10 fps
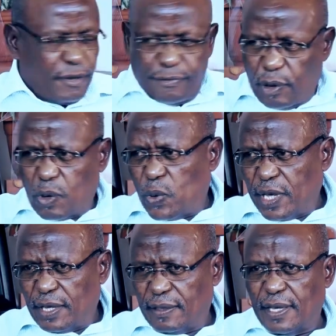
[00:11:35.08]

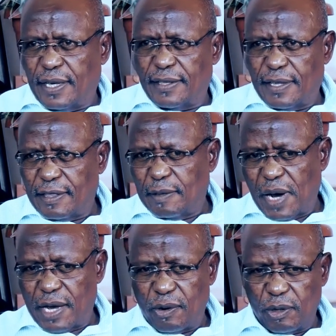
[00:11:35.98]
following the
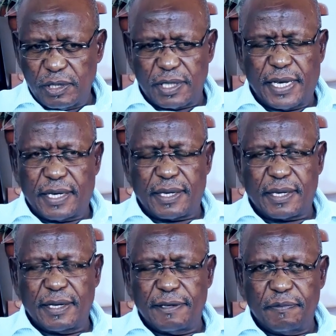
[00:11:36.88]
bylaws, like
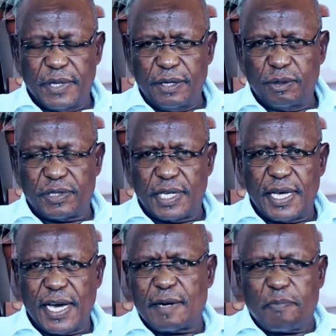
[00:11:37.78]
you
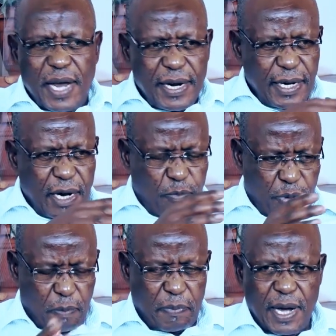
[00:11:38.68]
say, and planning out
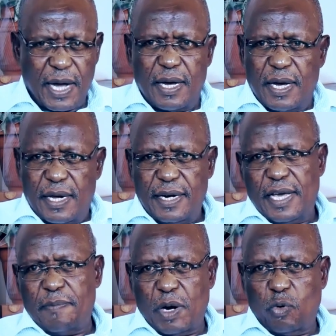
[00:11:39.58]
proper
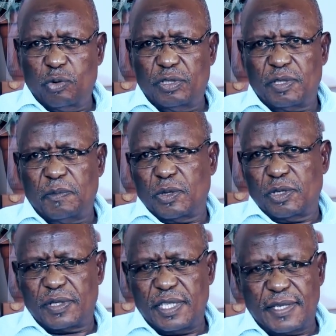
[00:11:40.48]
neighborhoods.
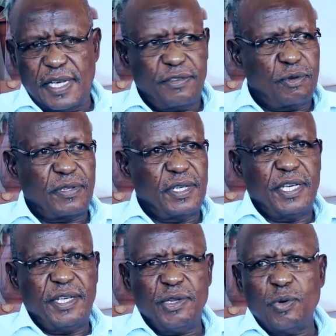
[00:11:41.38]
Because these days you
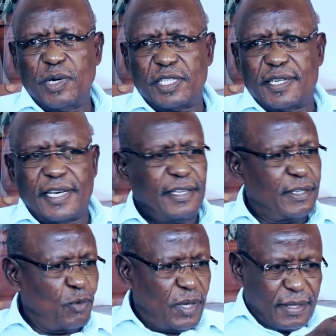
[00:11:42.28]
see new
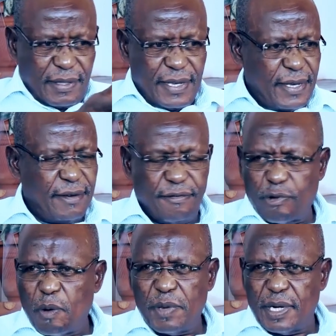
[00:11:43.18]
estates with
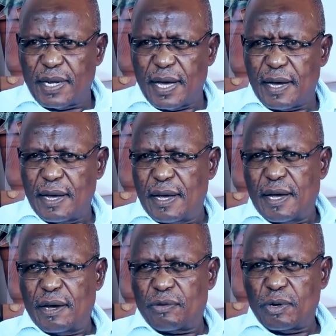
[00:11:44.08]
4-meter
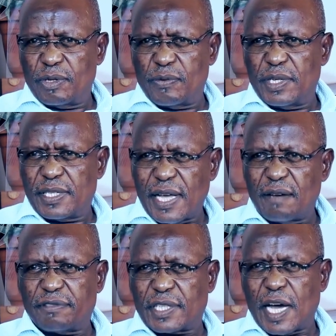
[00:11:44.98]
road
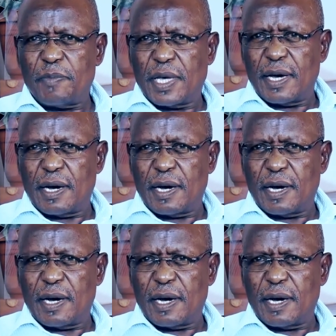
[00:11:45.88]
reserves coming